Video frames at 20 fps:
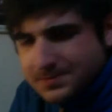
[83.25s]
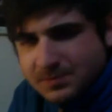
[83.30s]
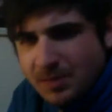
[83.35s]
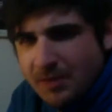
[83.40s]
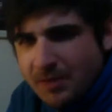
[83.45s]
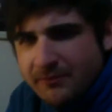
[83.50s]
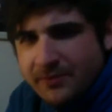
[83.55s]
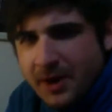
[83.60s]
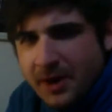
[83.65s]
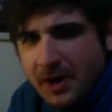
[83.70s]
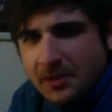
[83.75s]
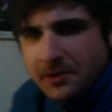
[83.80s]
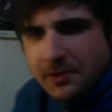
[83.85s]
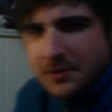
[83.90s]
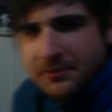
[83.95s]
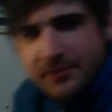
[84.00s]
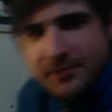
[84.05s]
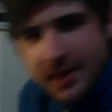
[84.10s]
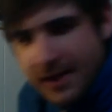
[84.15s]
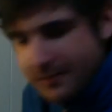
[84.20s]
Very little
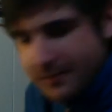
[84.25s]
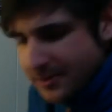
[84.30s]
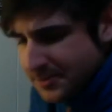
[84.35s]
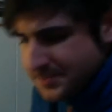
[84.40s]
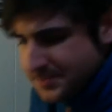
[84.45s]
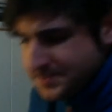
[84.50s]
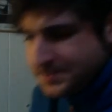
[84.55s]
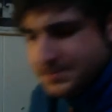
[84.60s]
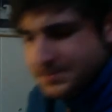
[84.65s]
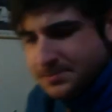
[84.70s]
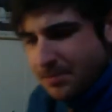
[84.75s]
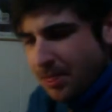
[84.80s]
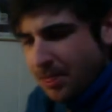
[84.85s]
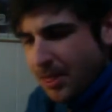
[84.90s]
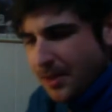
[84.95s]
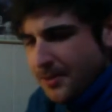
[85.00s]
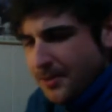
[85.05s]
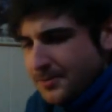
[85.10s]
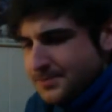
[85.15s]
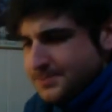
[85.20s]
flavor.
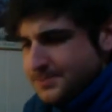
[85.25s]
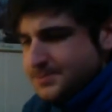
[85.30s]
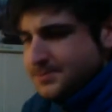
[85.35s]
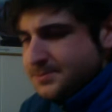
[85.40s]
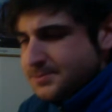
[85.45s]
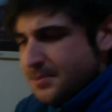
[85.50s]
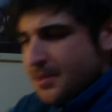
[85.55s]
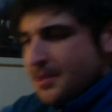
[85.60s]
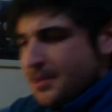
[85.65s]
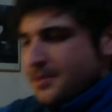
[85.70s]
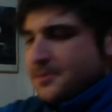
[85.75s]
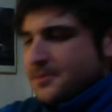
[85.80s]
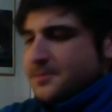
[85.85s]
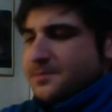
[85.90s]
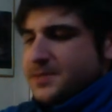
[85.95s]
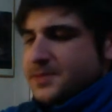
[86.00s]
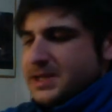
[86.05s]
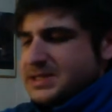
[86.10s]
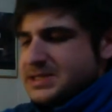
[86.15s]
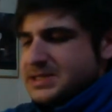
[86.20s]

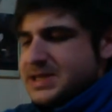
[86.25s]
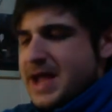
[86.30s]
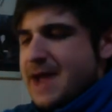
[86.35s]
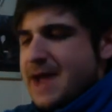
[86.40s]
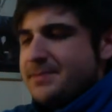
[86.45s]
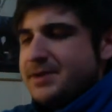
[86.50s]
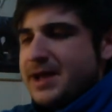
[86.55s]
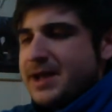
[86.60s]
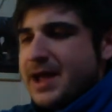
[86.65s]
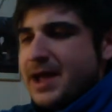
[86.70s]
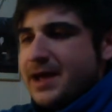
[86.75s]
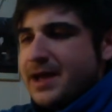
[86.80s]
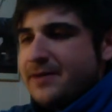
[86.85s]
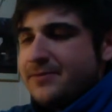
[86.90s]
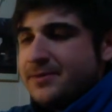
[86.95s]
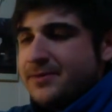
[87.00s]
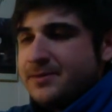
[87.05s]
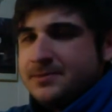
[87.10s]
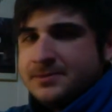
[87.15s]
They snap in half.